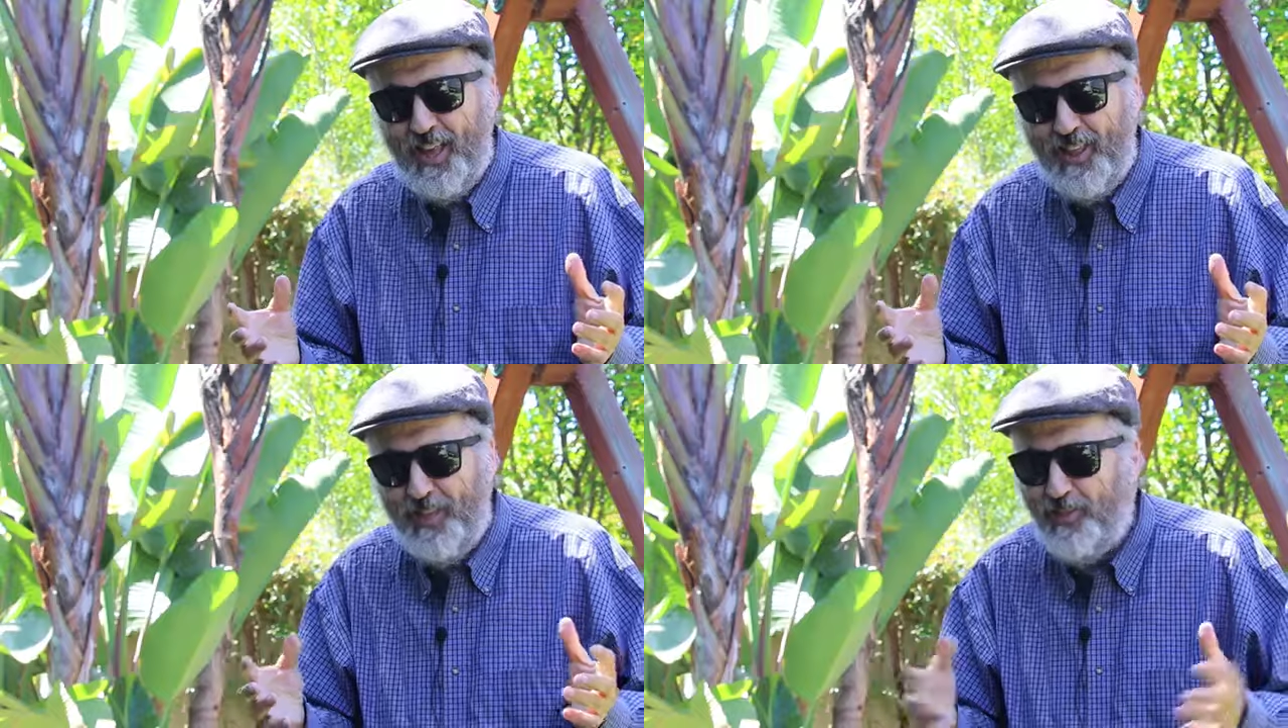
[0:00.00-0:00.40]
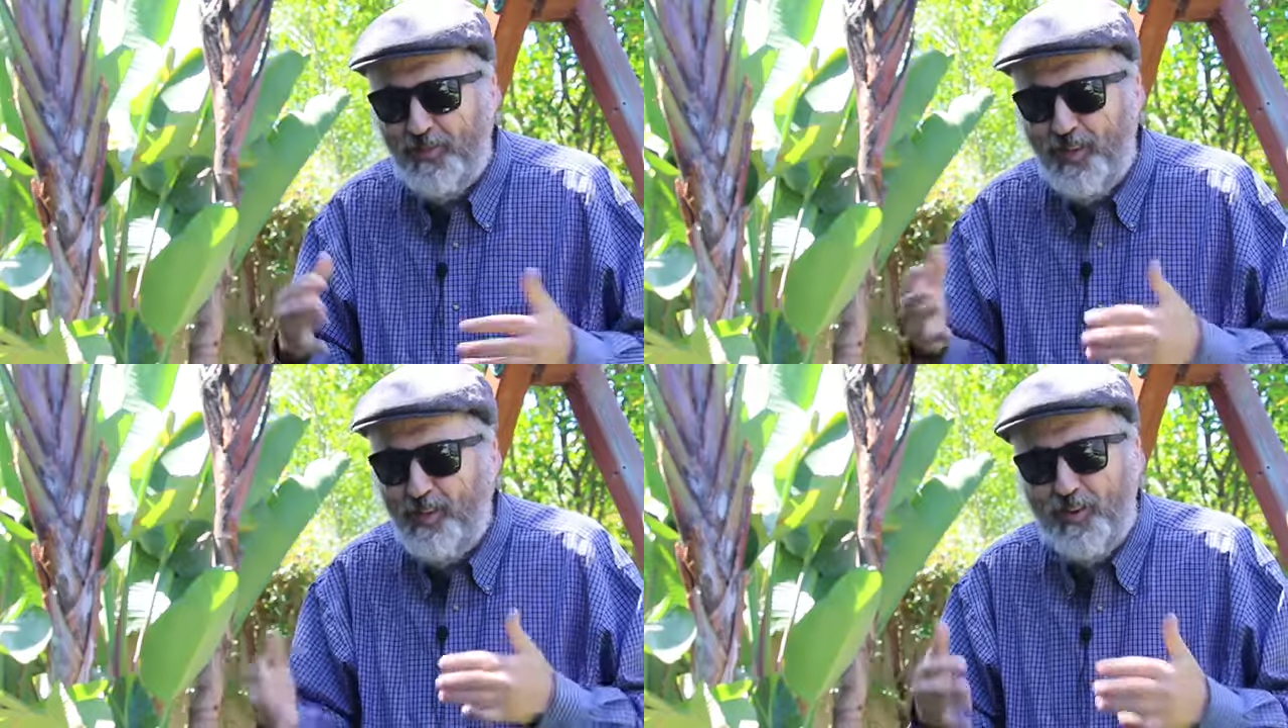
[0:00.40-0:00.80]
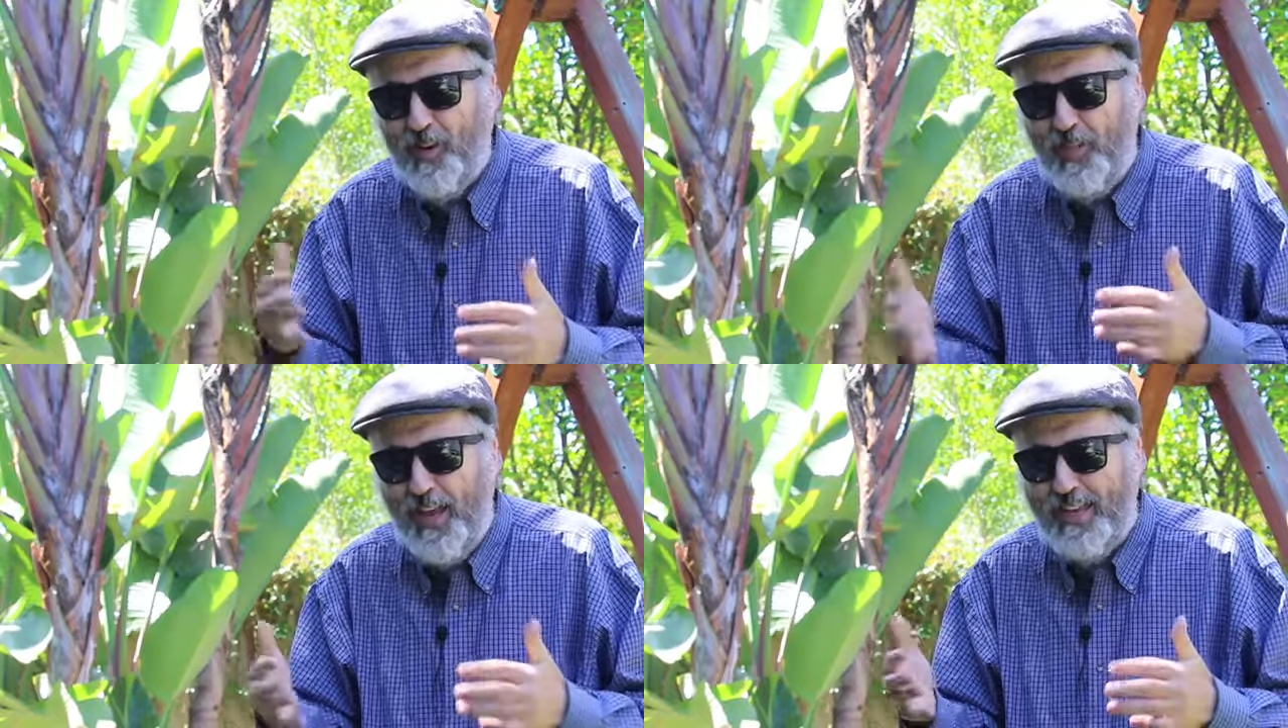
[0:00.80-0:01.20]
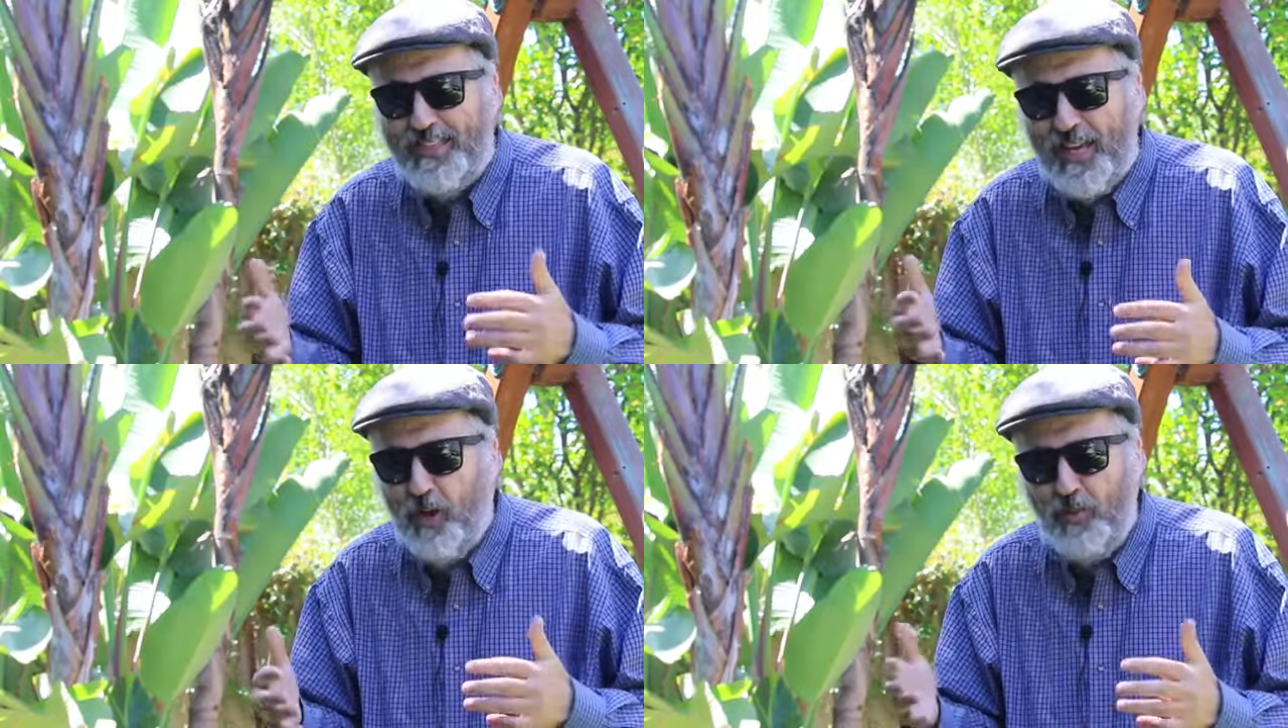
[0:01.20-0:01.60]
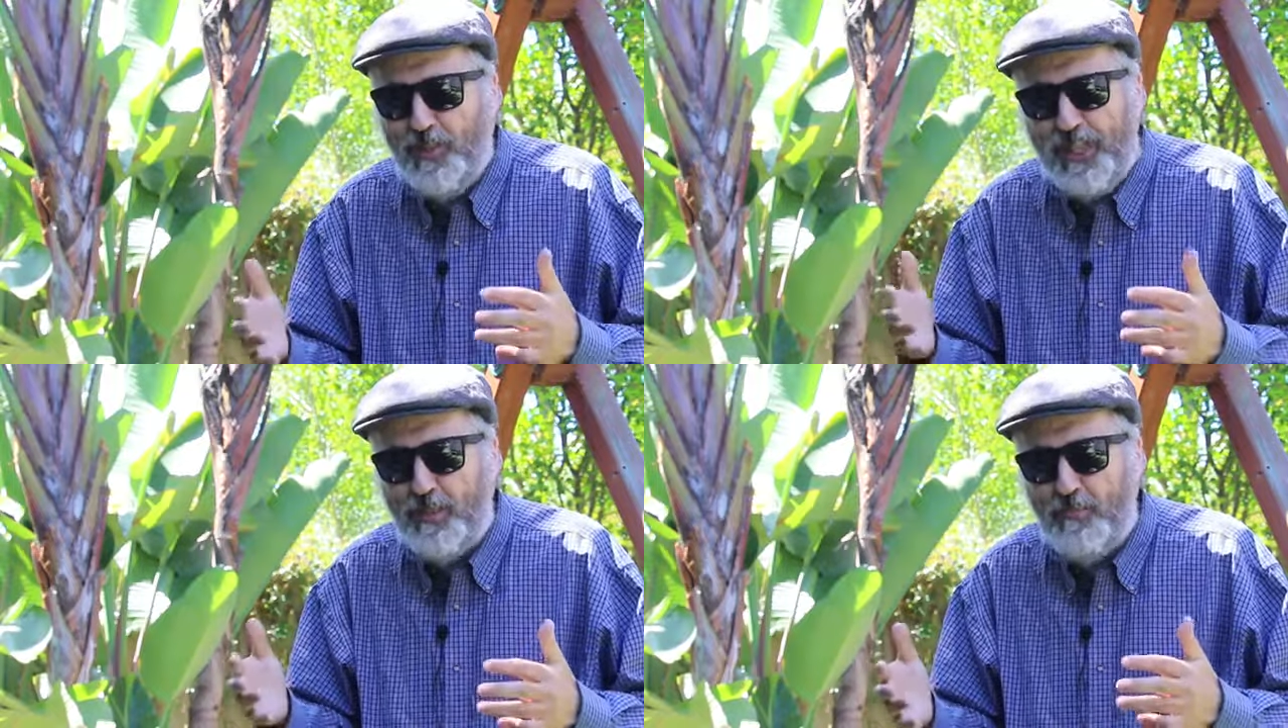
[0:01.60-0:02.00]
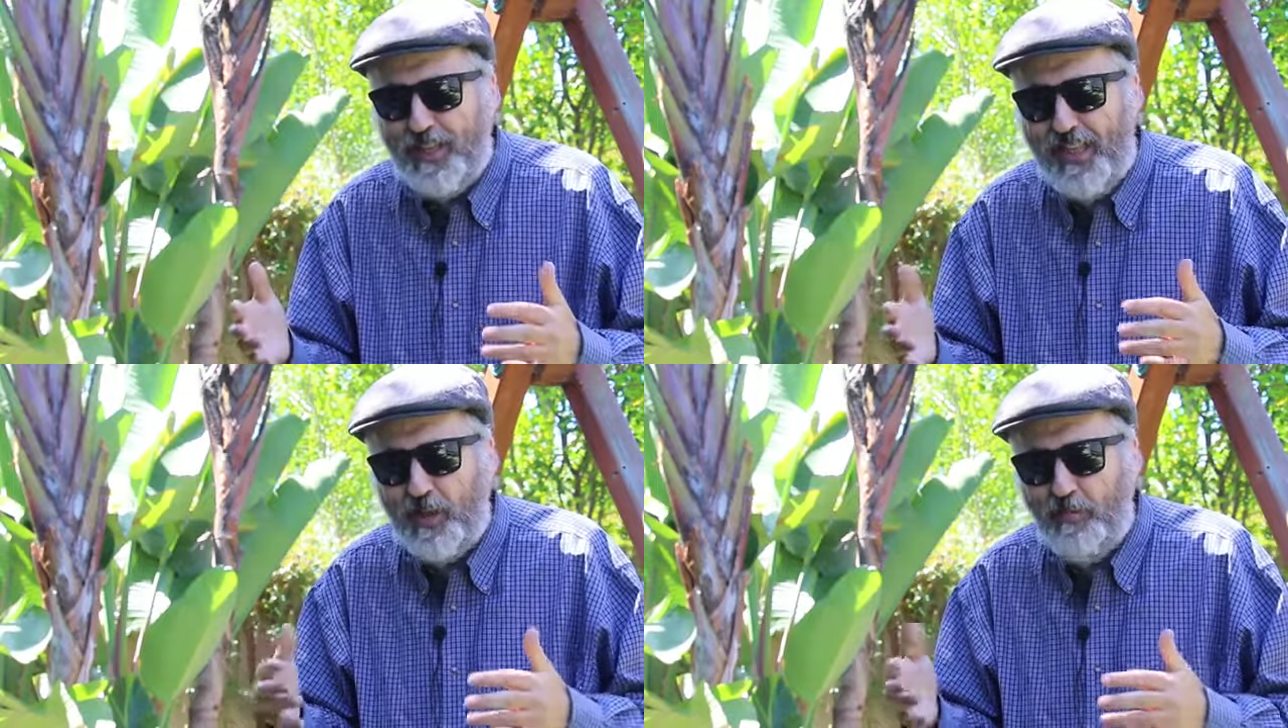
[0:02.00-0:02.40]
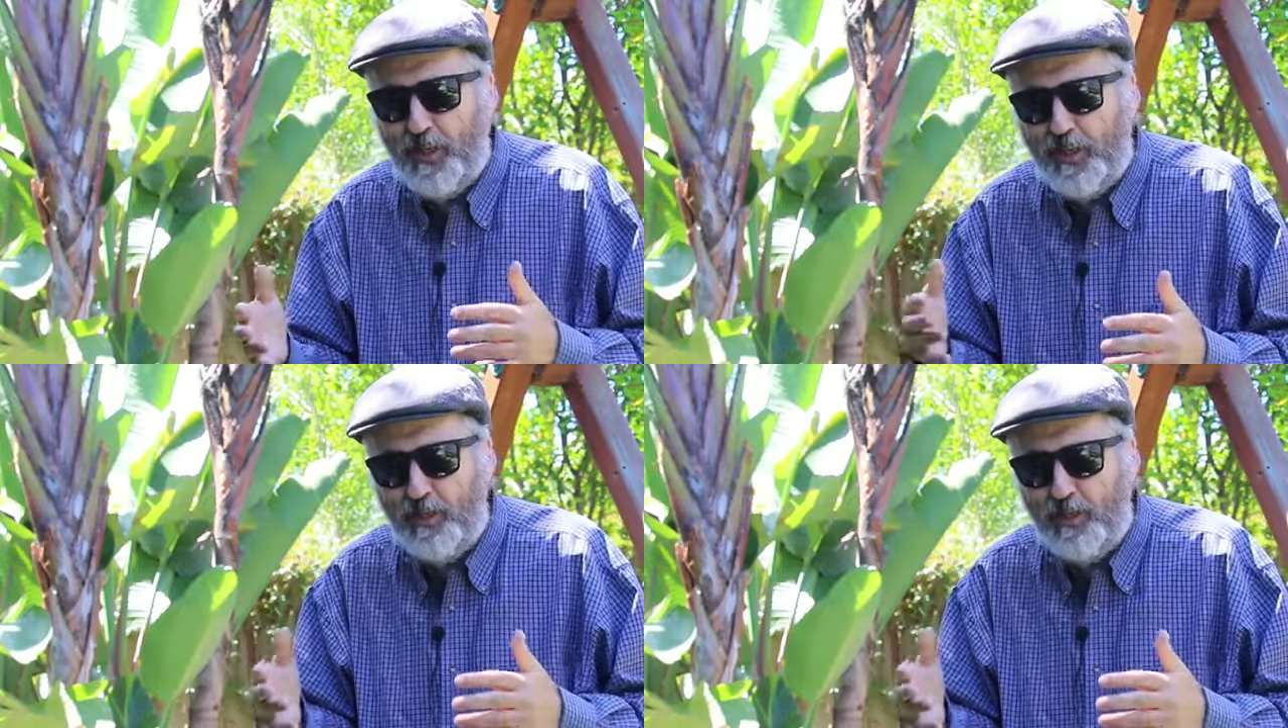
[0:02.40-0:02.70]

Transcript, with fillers: These are, these are all things that I wouldn't expect anybody